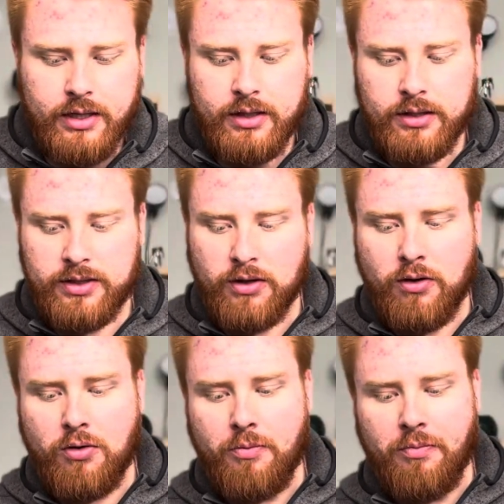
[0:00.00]

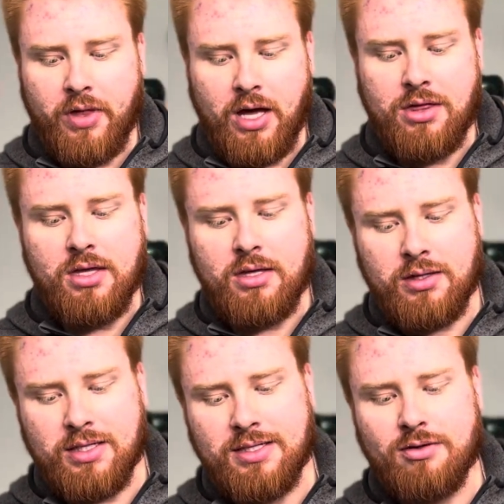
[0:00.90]
So I think
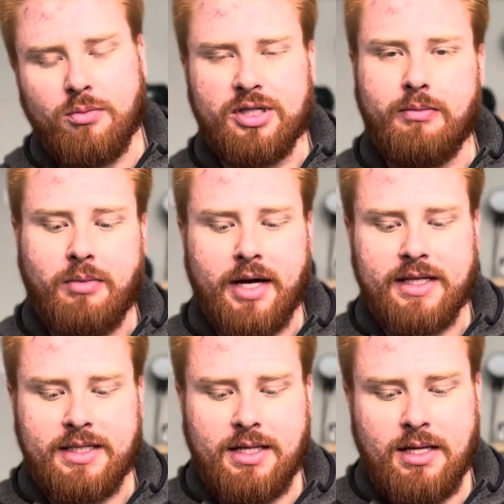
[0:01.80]
this is almost a
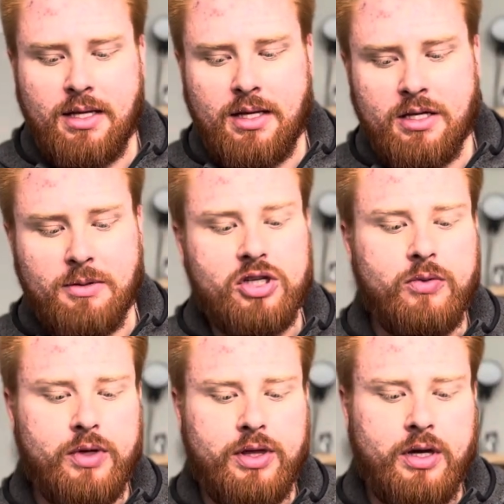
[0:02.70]
must, especially
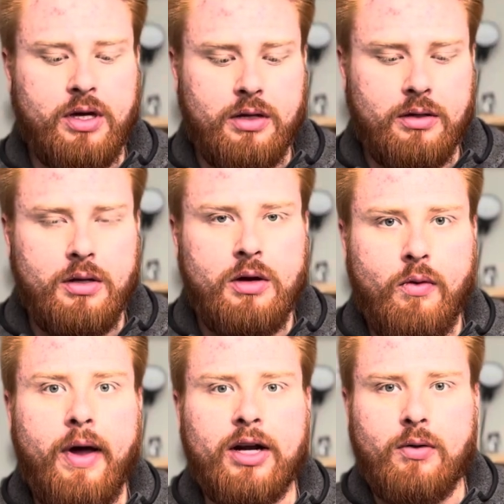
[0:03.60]
with a
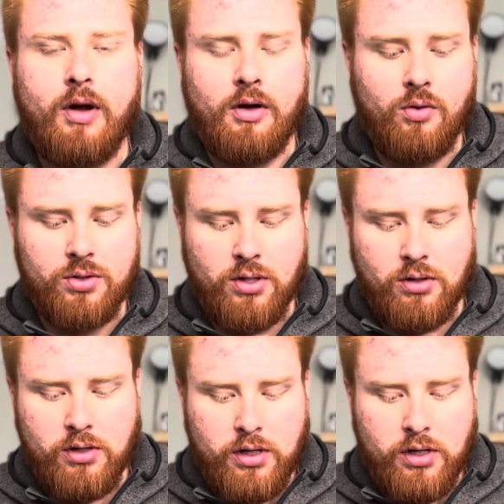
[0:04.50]
Ragnarok holster.